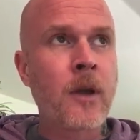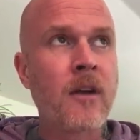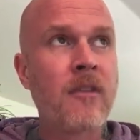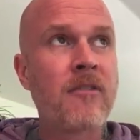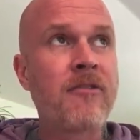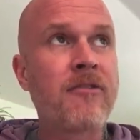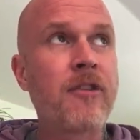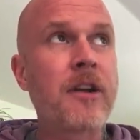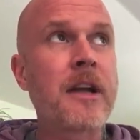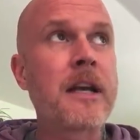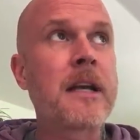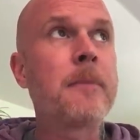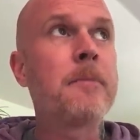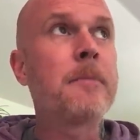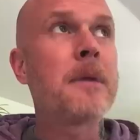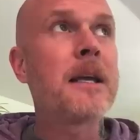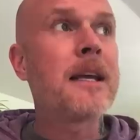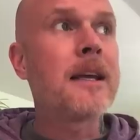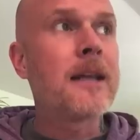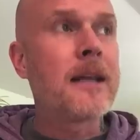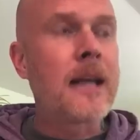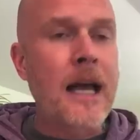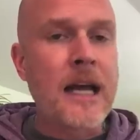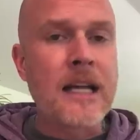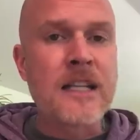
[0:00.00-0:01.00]
Freedom
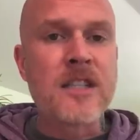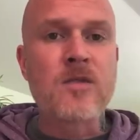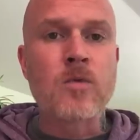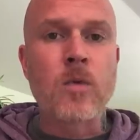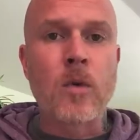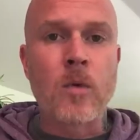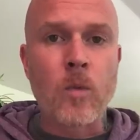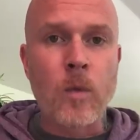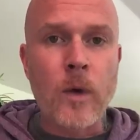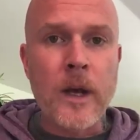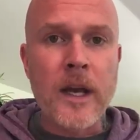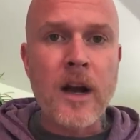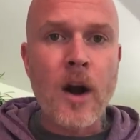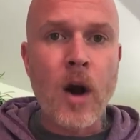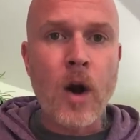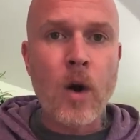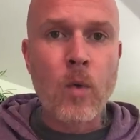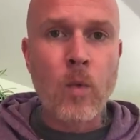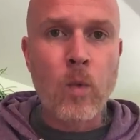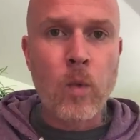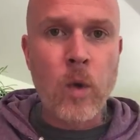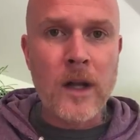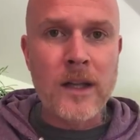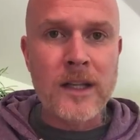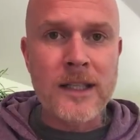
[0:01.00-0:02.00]
begins when we are
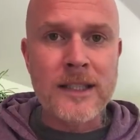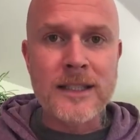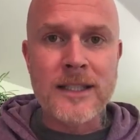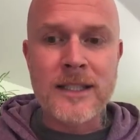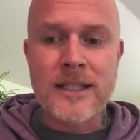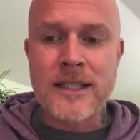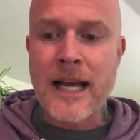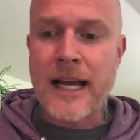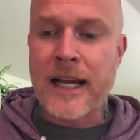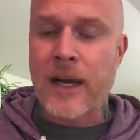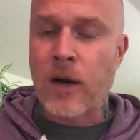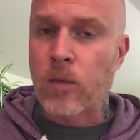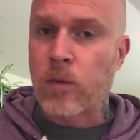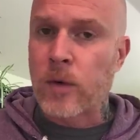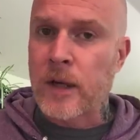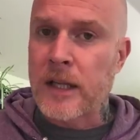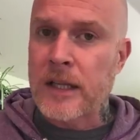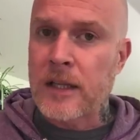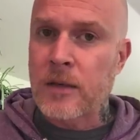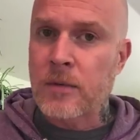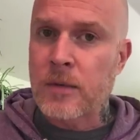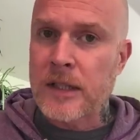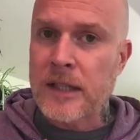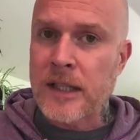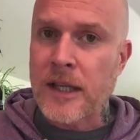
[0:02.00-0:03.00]
willing to take a
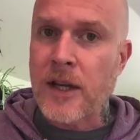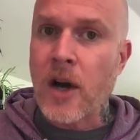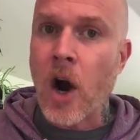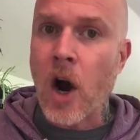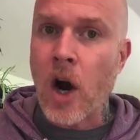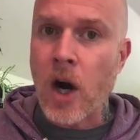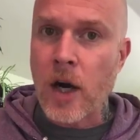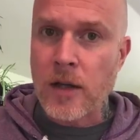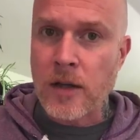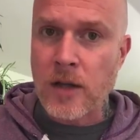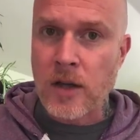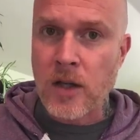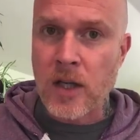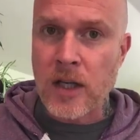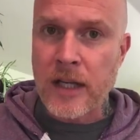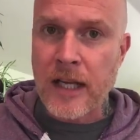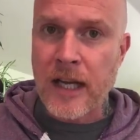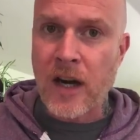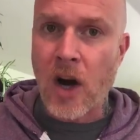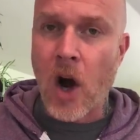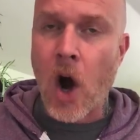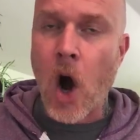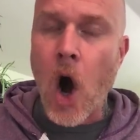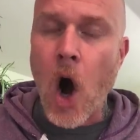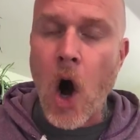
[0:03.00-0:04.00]
really, really hard look
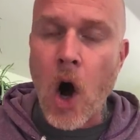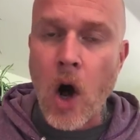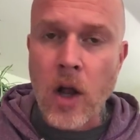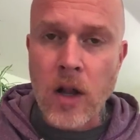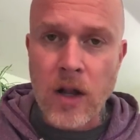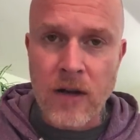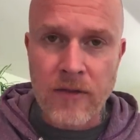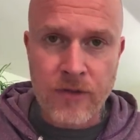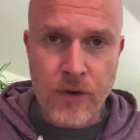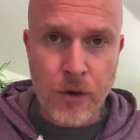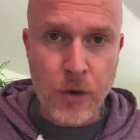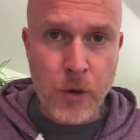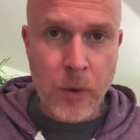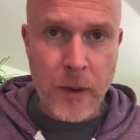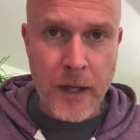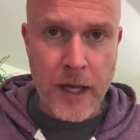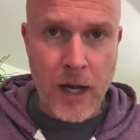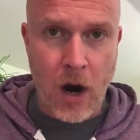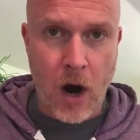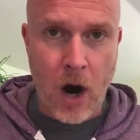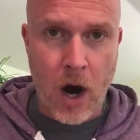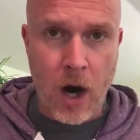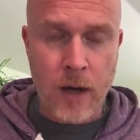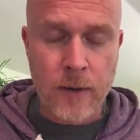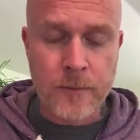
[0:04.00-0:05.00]
at all of who we
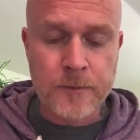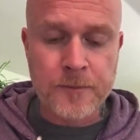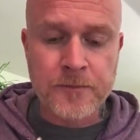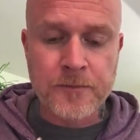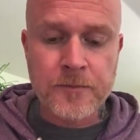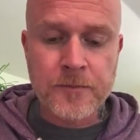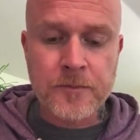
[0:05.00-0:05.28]
are